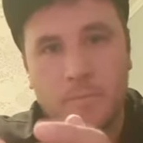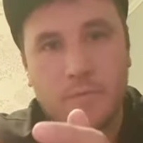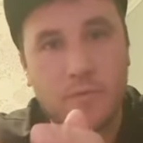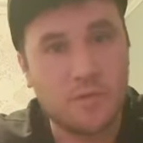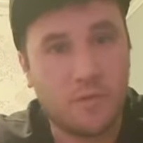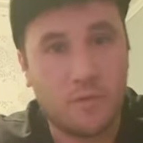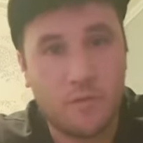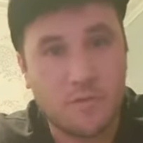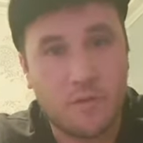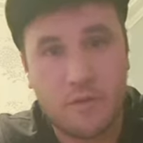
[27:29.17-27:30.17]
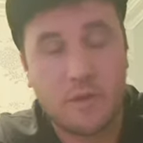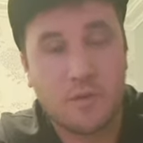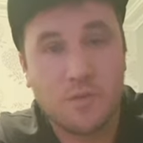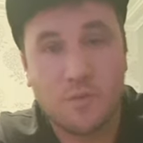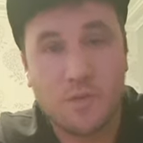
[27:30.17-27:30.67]
First of all, the thing
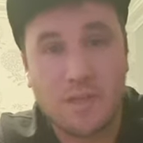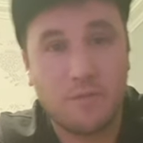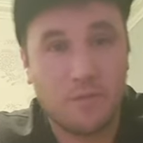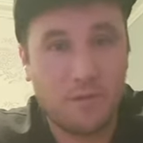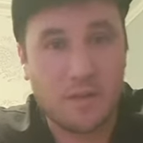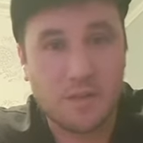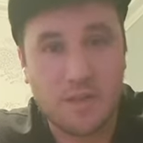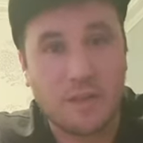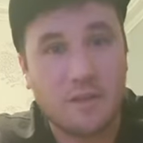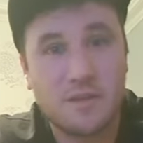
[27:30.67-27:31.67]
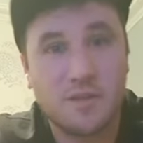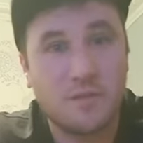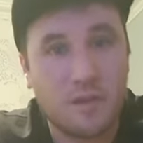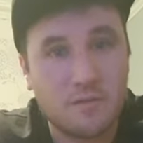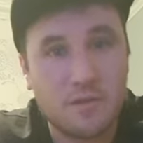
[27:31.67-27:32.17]
you're going to do is leave the fly sink. So
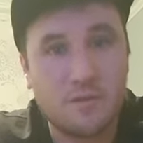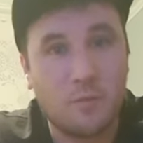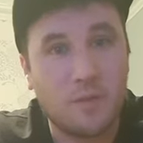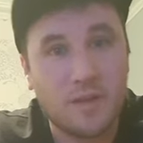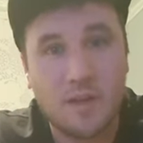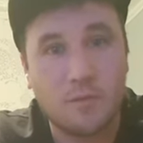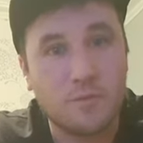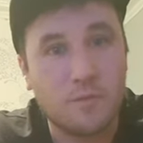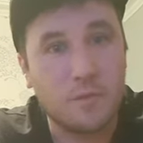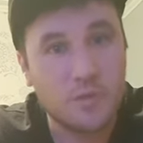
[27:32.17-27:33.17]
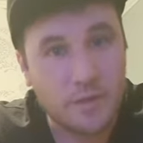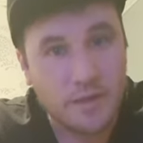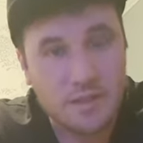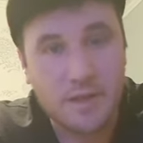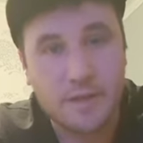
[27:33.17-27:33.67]
that's normally a count of about
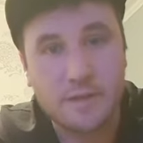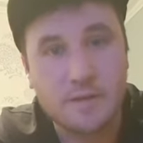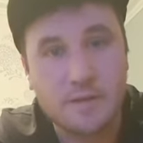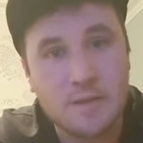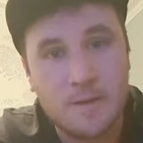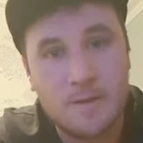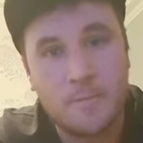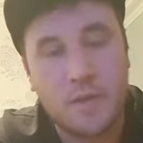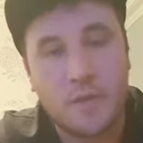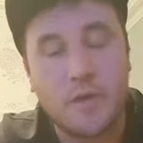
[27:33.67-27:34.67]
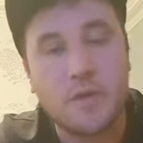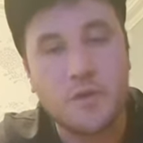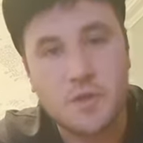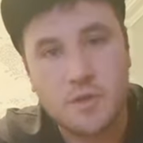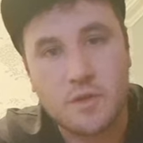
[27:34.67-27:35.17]
20 seconds. And then you're
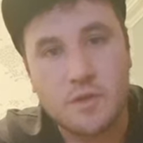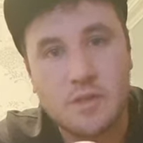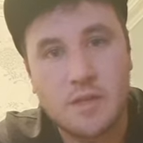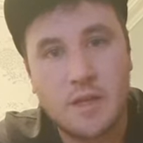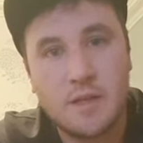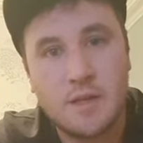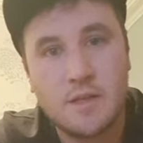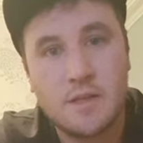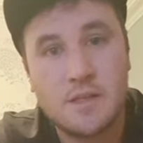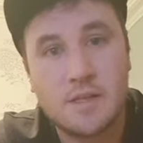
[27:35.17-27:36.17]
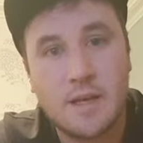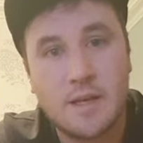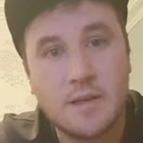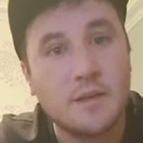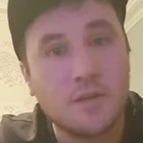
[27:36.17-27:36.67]
just going to steady,
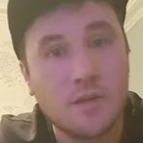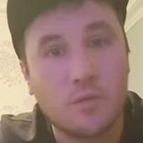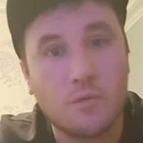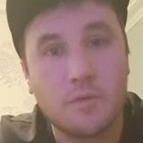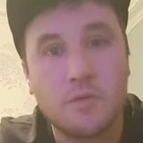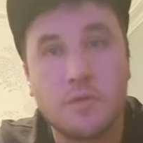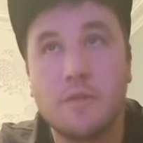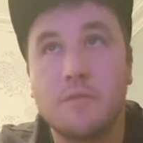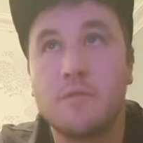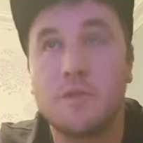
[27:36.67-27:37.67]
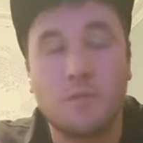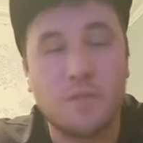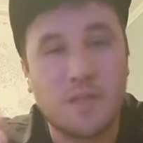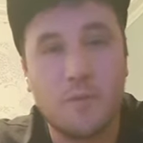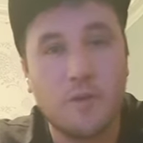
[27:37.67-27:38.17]
steady, slow retrieve. So the
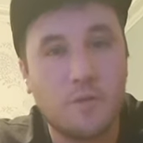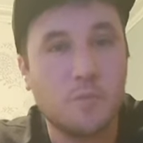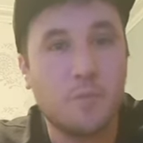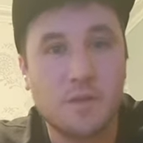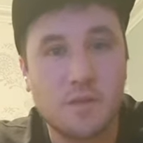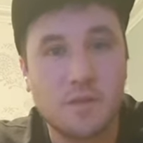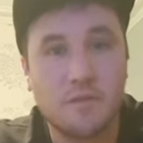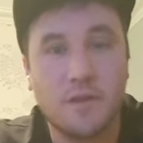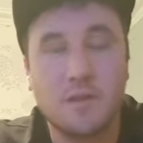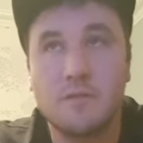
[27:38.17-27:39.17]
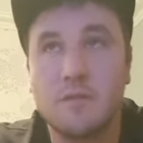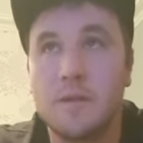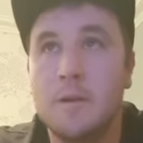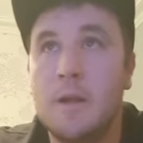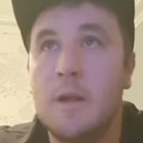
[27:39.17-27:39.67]
same way you fish buzzers,
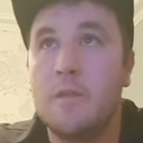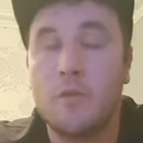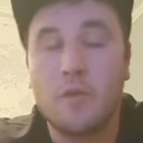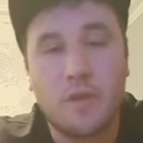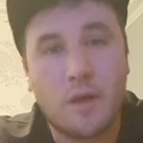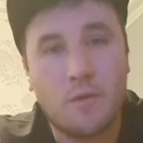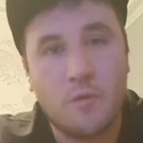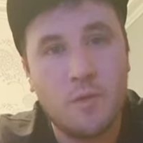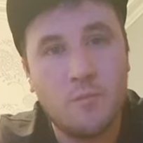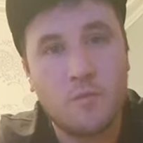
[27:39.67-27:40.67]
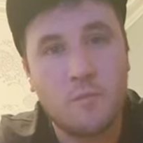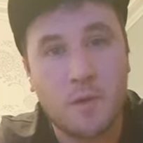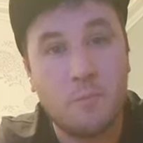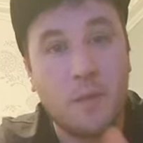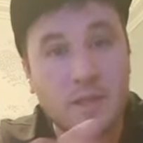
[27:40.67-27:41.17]
effectively. The only movement
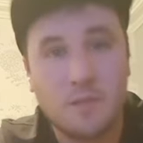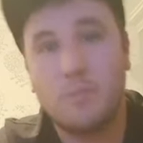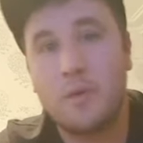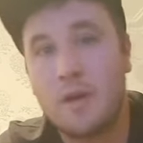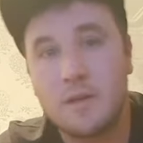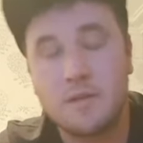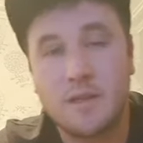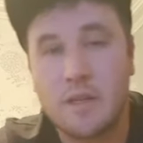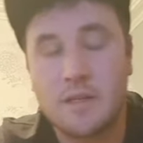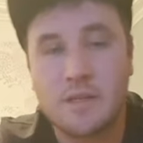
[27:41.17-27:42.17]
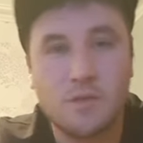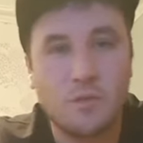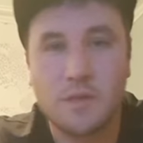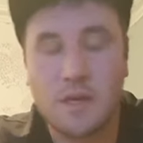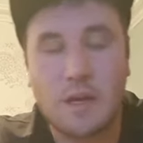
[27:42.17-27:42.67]
I might impart, and it doesn't
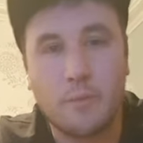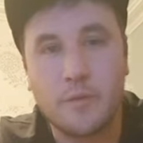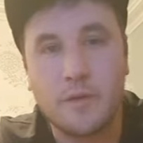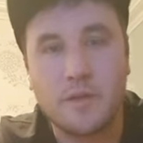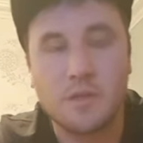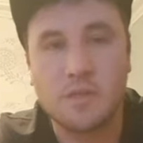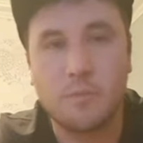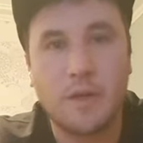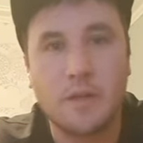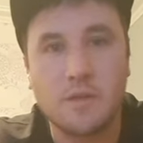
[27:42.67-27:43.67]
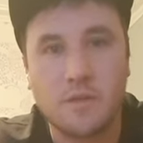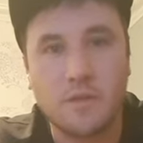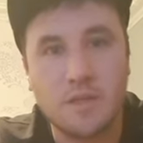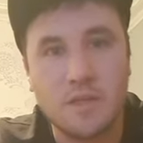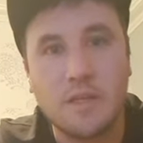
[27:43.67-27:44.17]
always happen, it just depends on
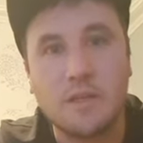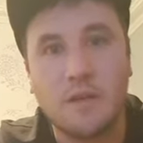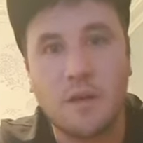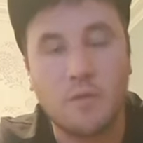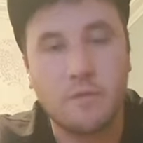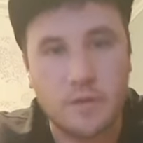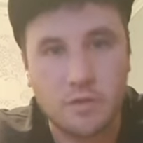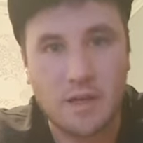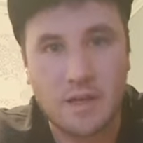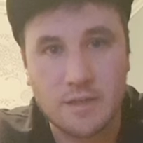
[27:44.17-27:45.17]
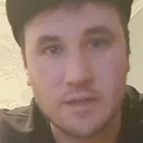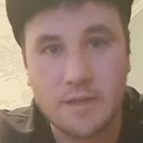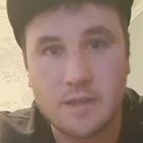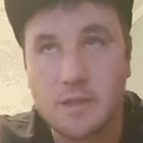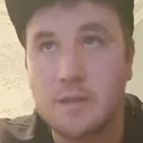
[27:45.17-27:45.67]
the day and how the fish is reacting,
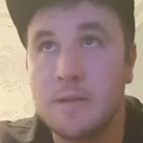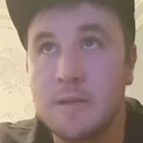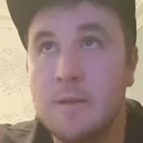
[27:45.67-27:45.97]
is that